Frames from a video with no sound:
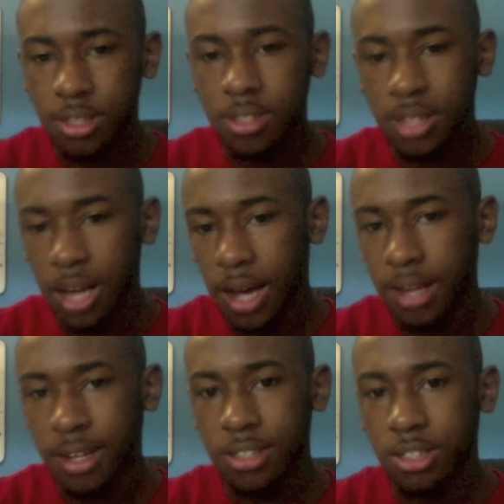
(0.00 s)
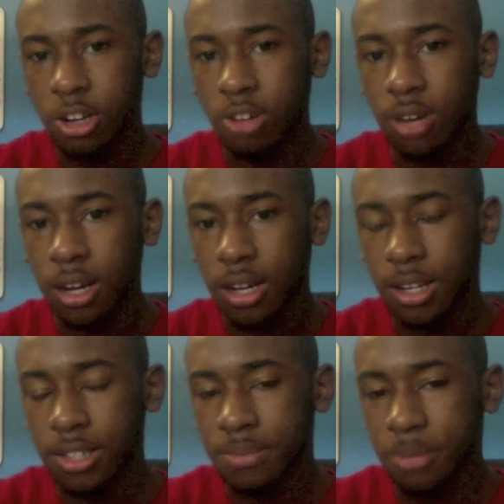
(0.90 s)
This guy likes to go around
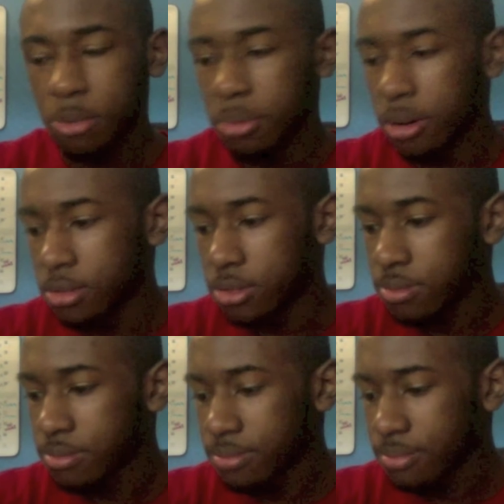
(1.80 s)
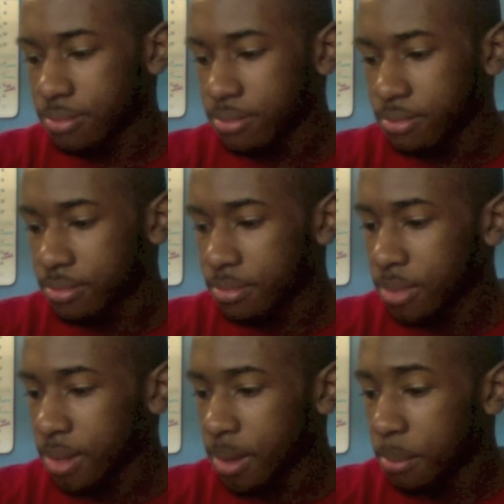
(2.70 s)
collecting milk bottles.
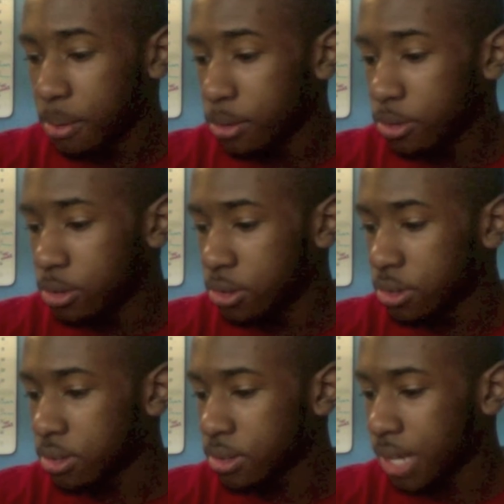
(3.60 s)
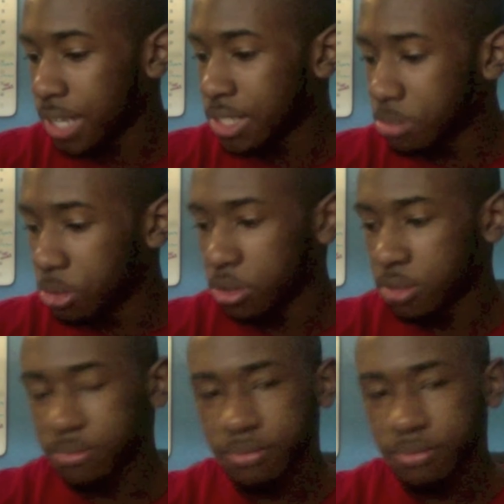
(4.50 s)
Poor Luke likes milk.